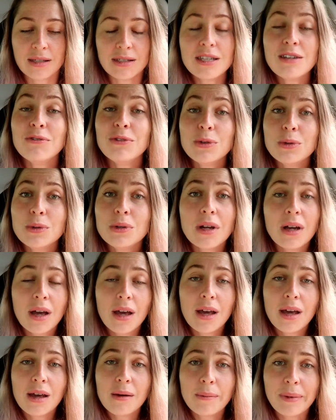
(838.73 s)
seafood
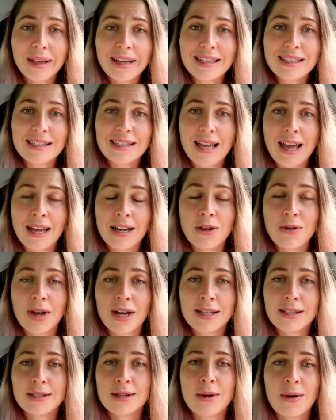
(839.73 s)
place, and you
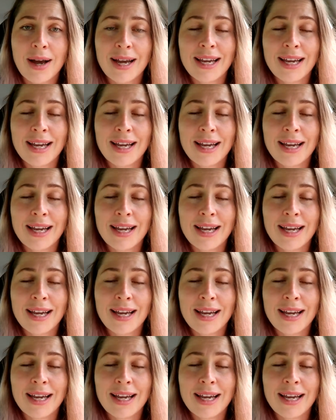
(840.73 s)
guys know